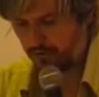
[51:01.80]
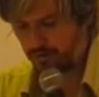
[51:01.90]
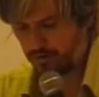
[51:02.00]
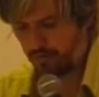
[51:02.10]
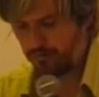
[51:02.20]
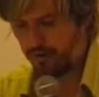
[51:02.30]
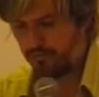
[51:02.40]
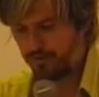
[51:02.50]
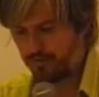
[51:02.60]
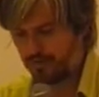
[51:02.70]
on
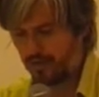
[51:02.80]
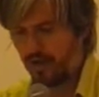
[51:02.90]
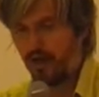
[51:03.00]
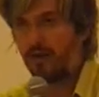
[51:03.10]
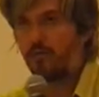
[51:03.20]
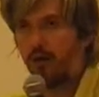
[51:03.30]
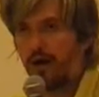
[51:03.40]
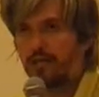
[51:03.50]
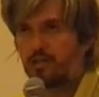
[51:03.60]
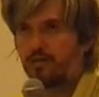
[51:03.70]
purpose and
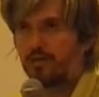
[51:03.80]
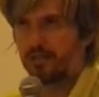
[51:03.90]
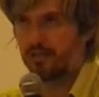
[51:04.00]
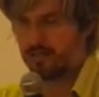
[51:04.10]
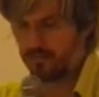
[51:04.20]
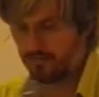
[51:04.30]
why doing this.